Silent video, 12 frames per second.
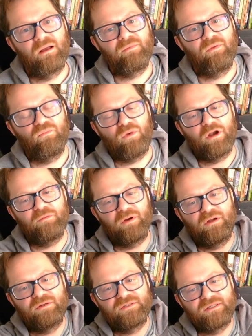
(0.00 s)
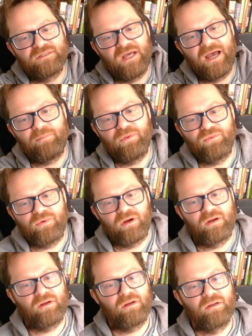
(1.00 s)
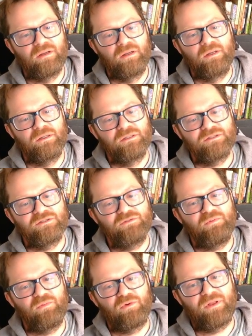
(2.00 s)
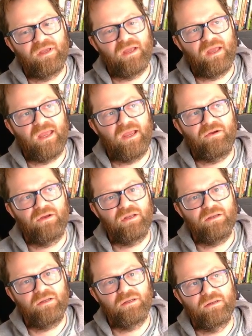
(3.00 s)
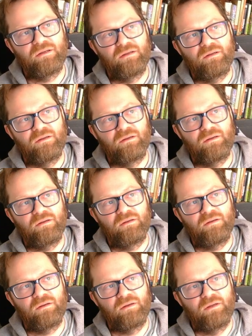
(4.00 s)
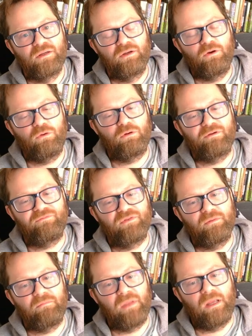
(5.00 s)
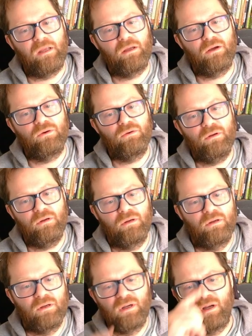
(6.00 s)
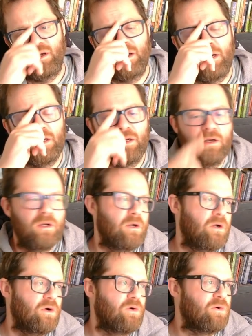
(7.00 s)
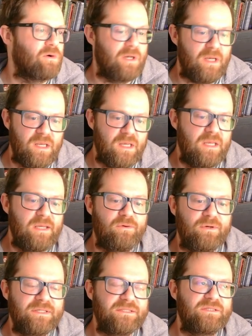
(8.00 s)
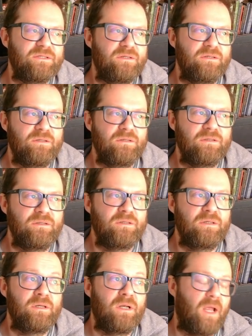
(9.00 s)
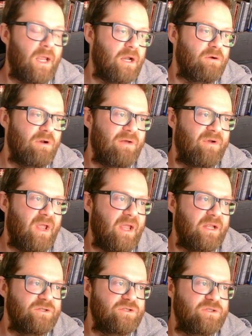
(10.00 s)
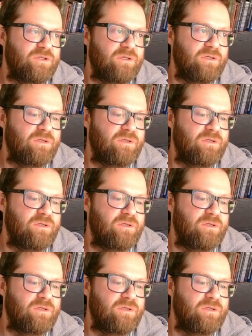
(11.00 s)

The water bug goes on top of the water. So this would be more like a heron or a flamingo or an egret. Heron would have an H.